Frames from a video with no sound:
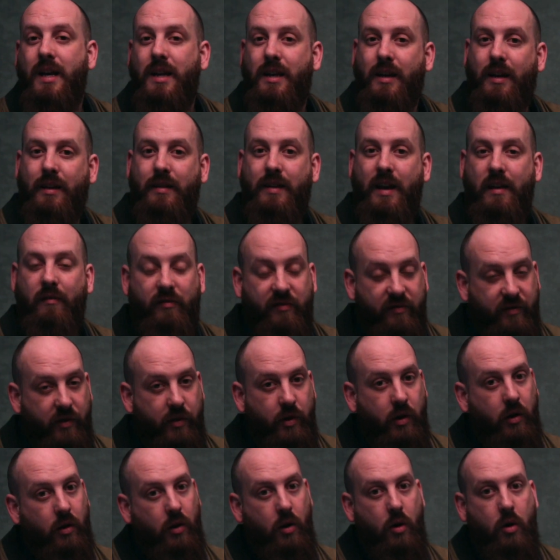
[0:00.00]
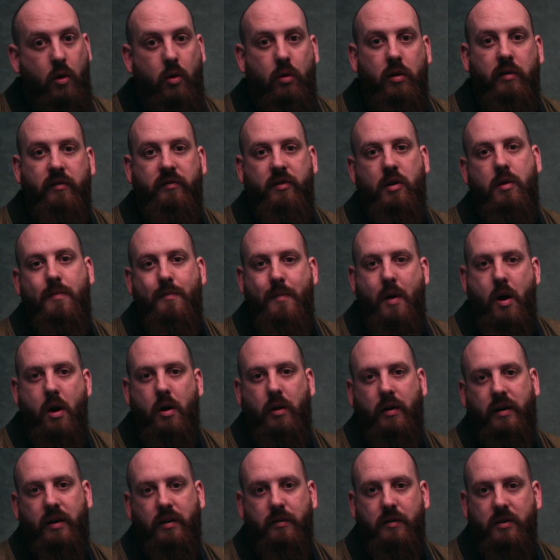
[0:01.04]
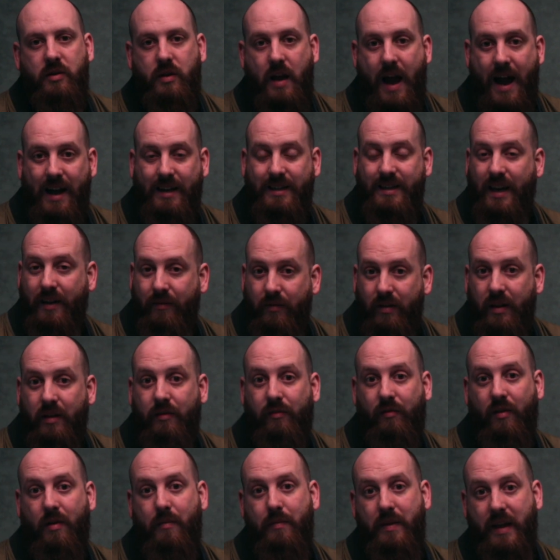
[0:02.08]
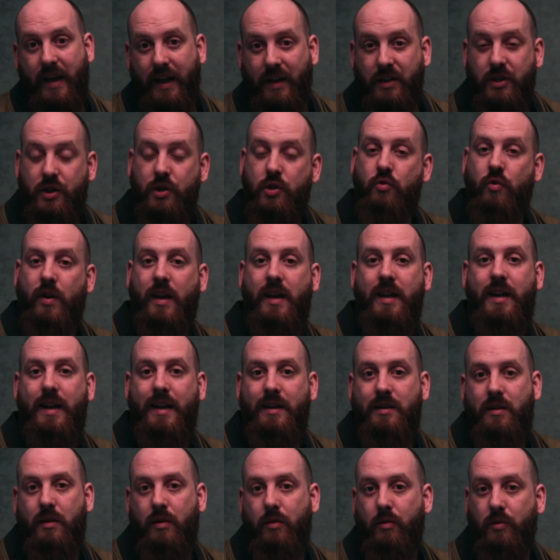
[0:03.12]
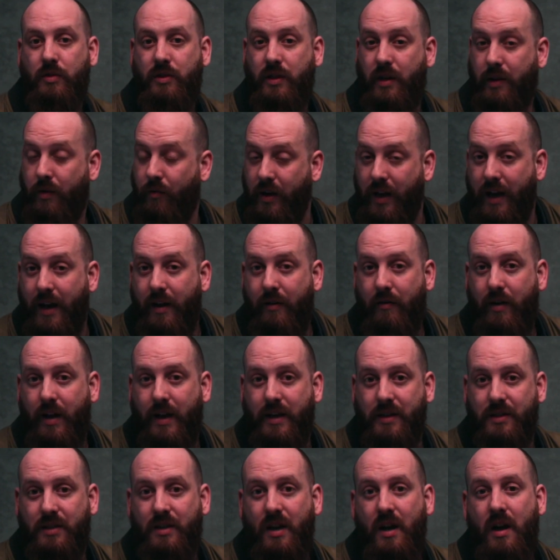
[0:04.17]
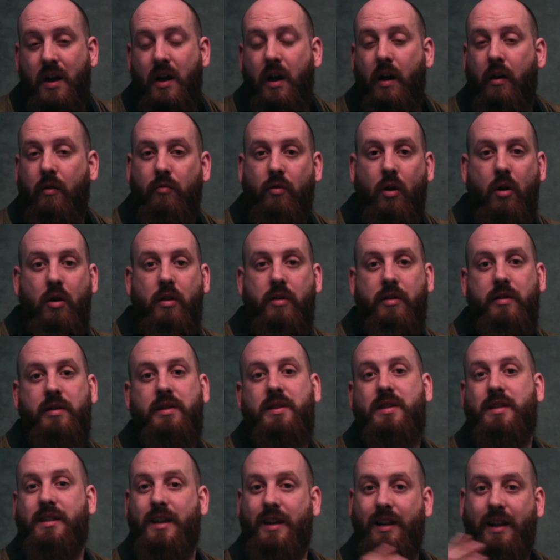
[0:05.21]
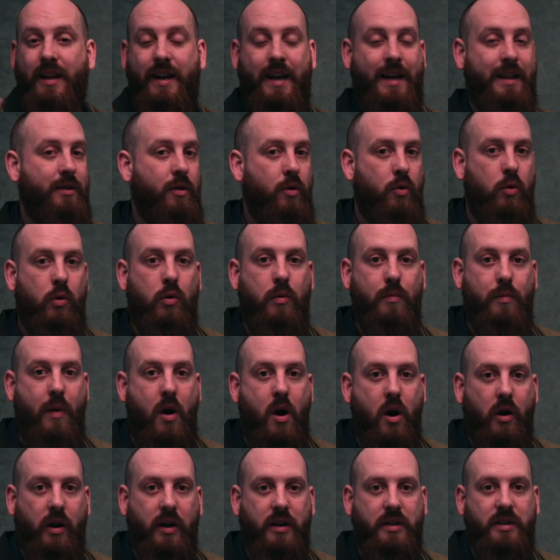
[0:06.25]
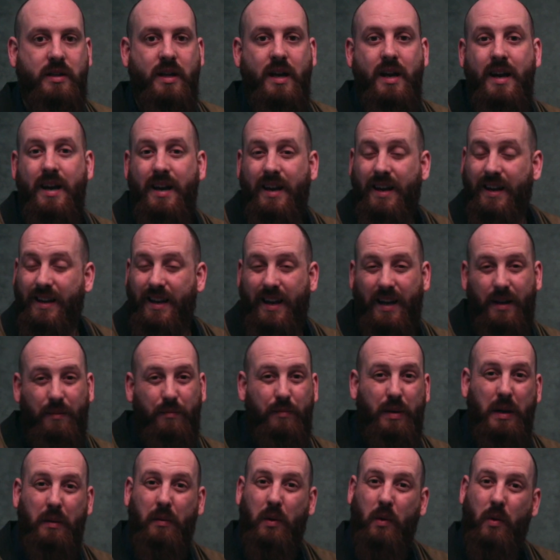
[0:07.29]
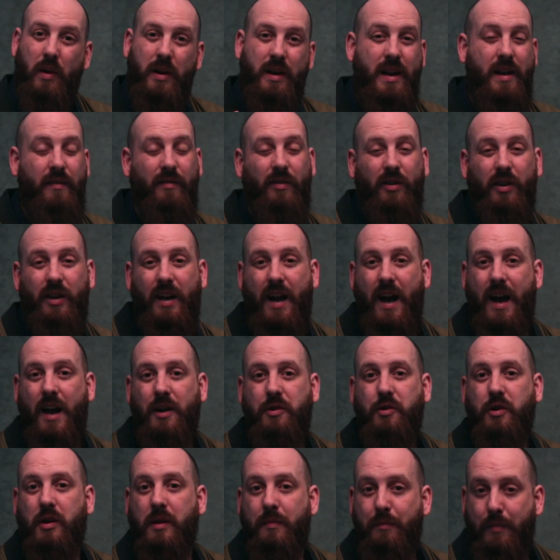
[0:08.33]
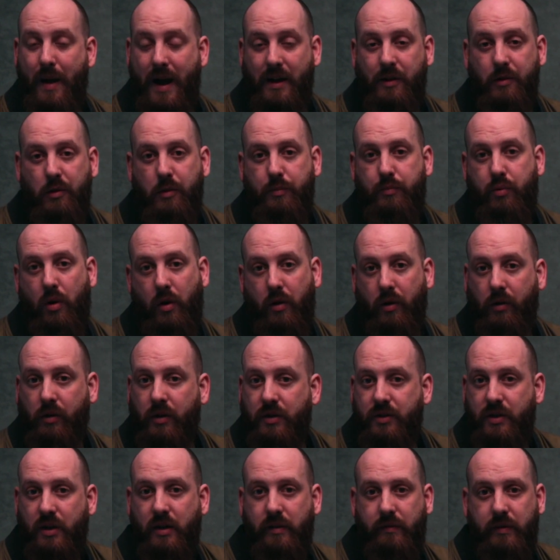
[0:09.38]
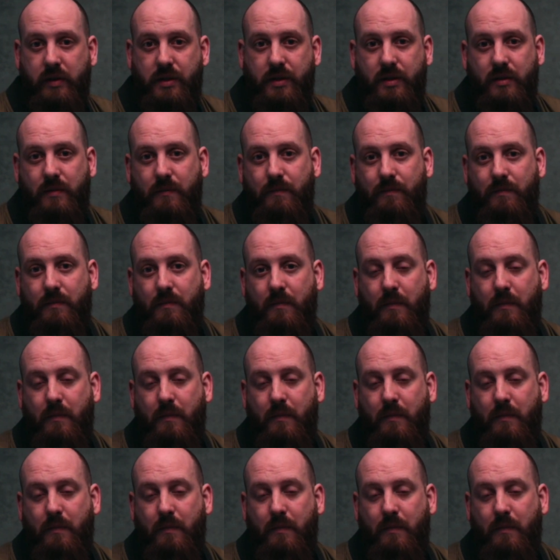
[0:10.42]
You can then funnel all of your marketing activity from there straight into those 3 areas, rather than still hitting the whole market and hitting people who are never going to actually buy your product or service.